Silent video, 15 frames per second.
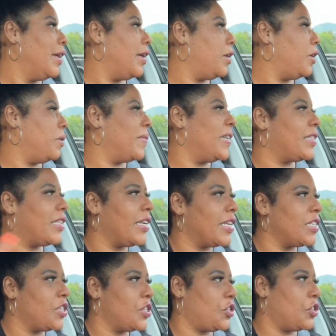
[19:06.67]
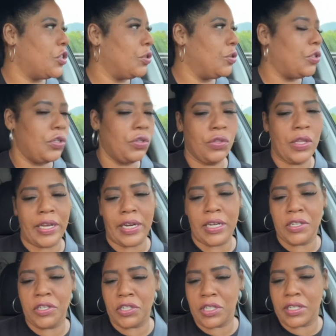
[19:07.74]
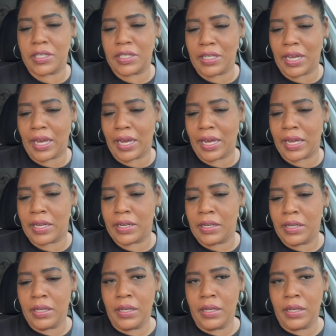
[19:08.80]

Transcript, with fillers: Um, I think I just showed you that I just got